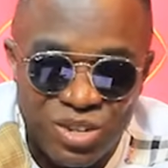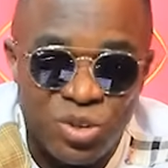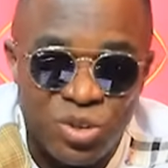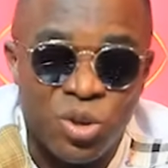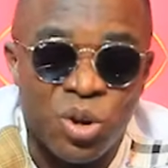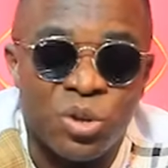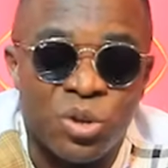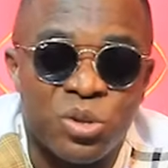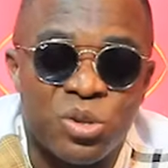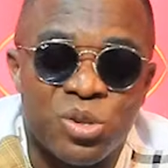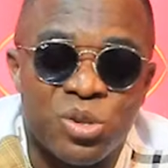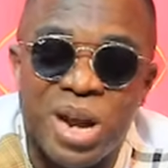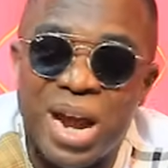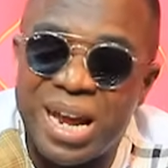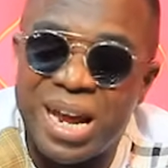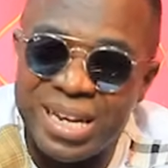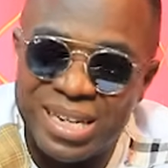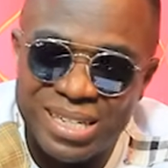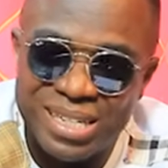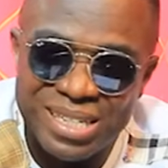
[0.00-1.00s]
don't
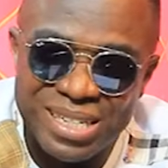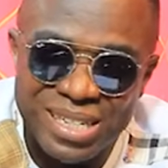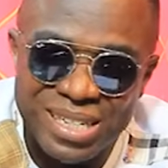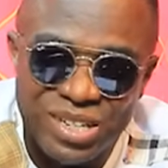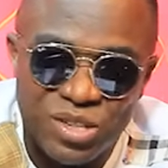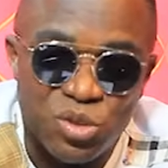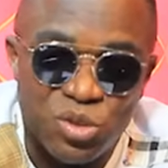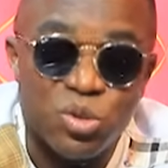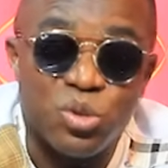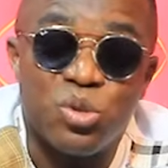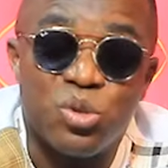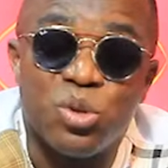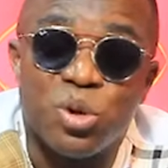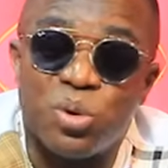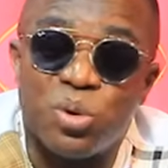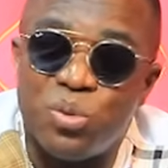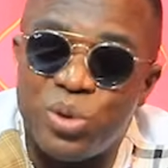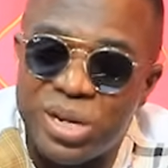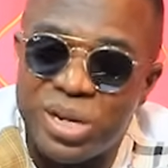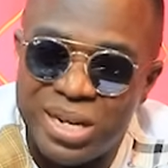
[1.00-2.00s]
try to
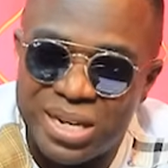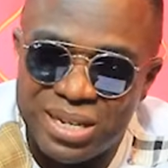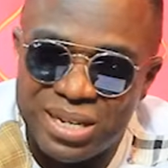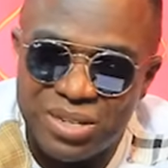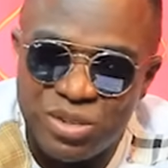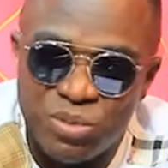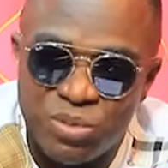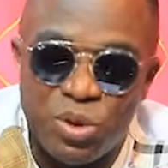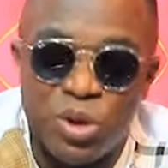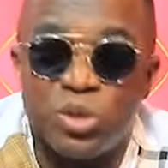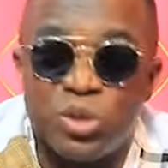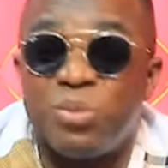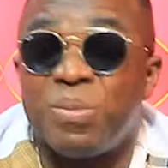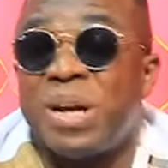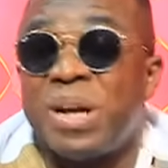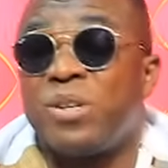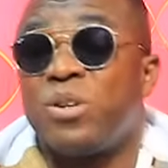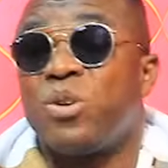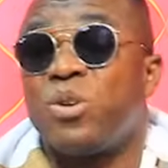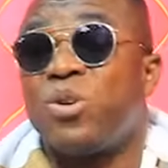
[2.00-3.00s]
joke with it, because you
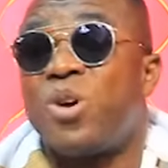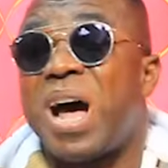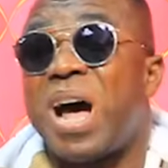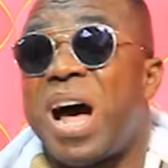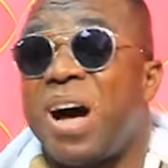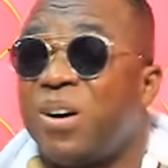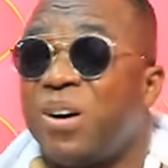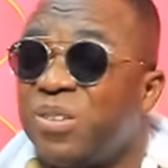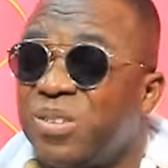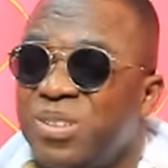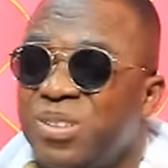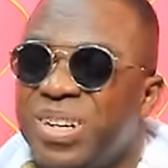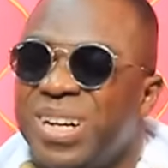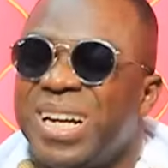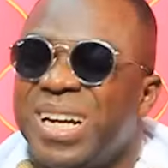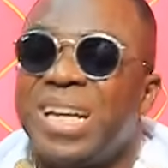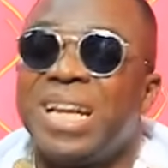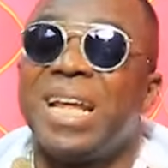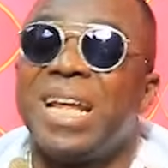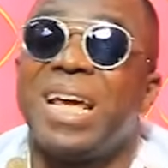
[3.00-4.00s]
might not know how
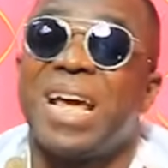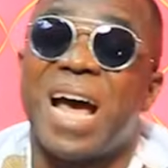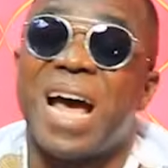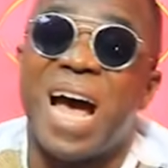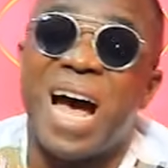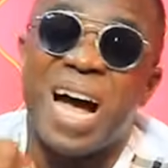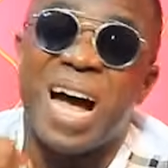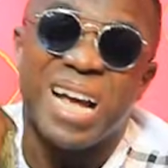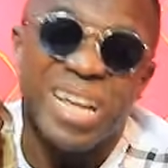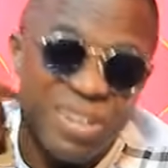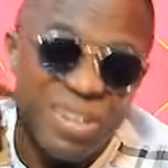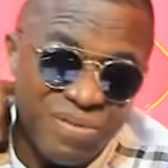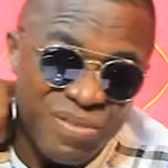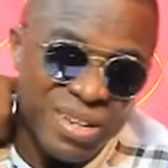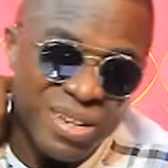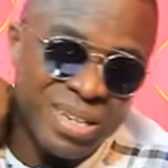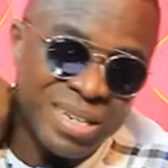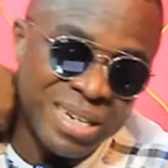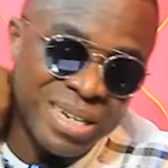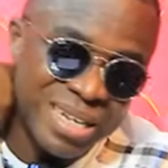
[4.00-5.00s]
they are
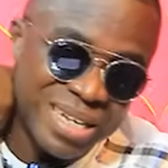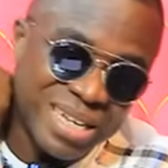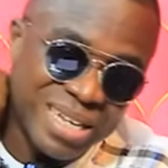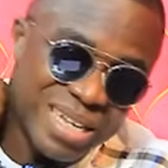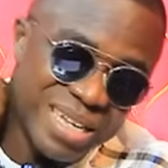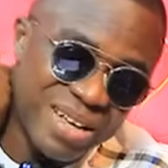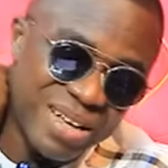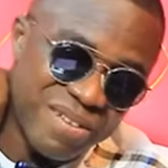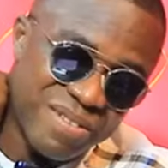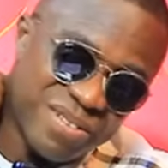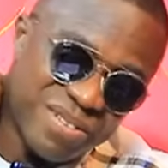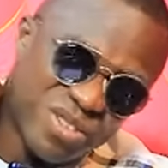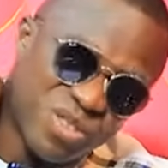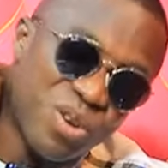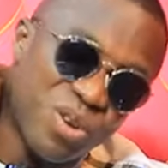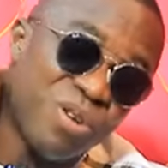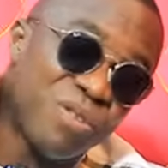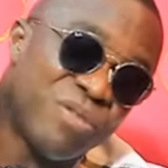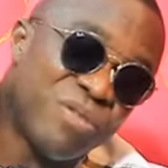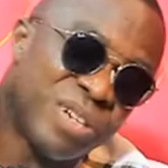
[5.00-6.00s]
even
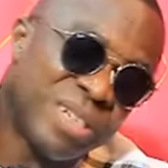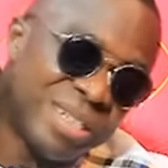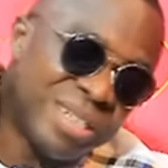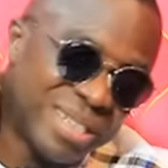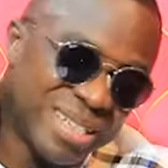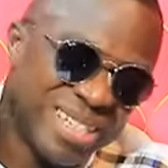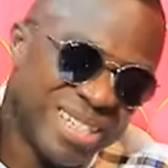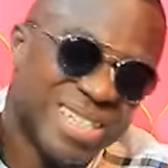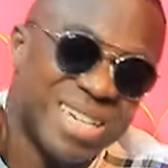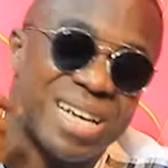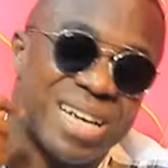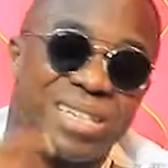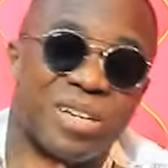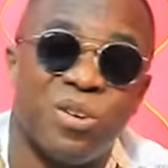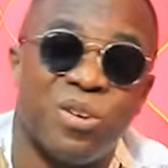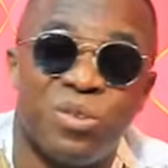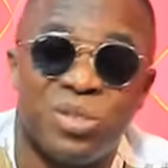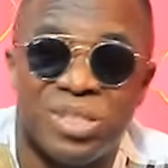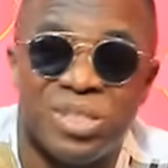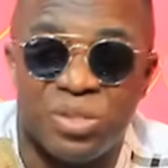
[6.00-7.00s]
solving their
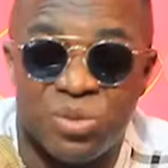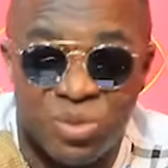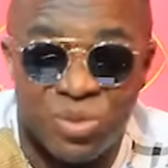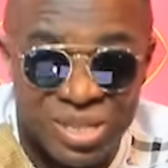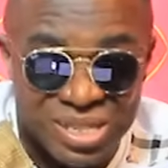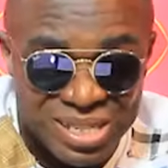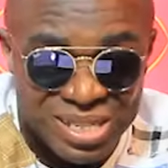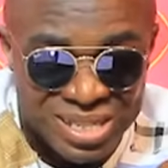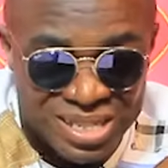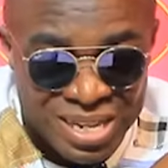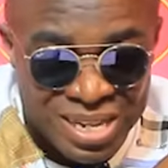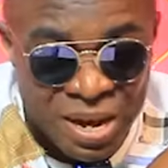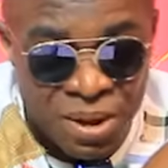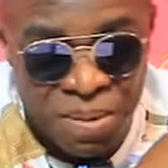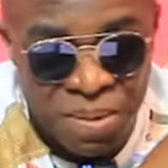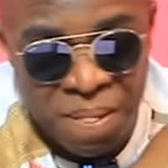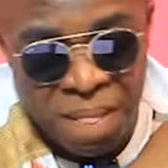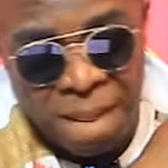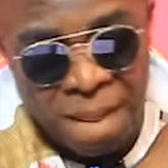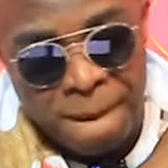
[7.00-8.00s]
own situations.
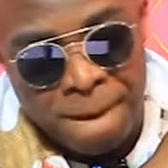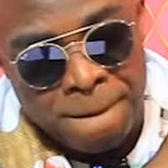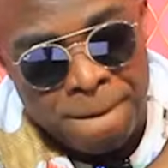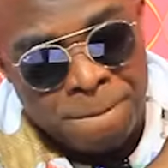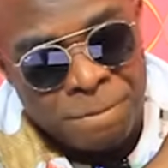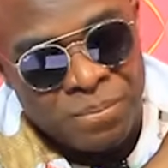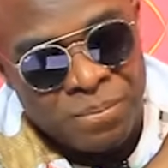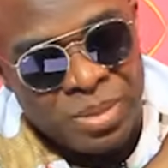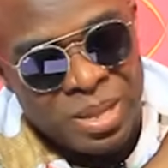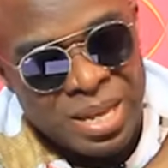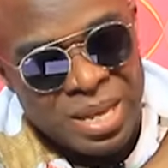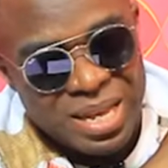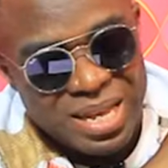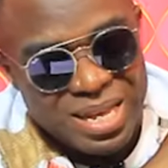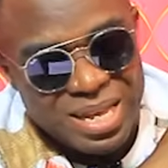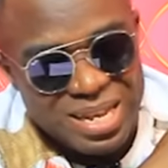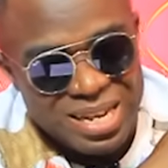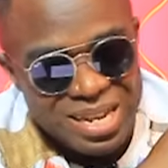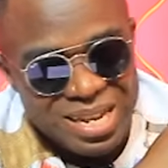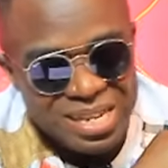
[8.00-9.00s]
Now,
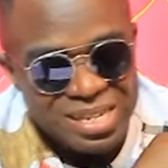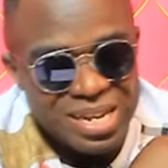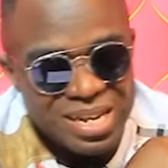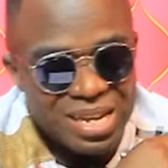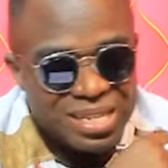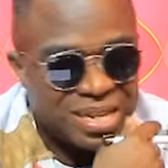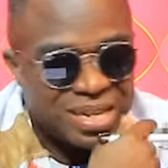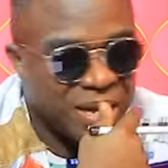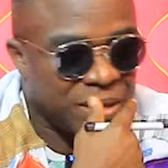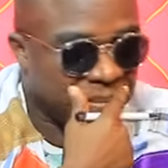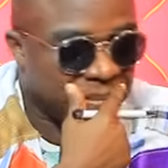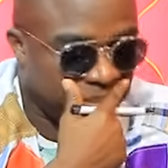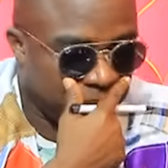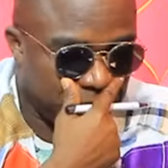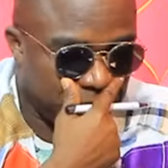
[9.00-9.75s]
this letter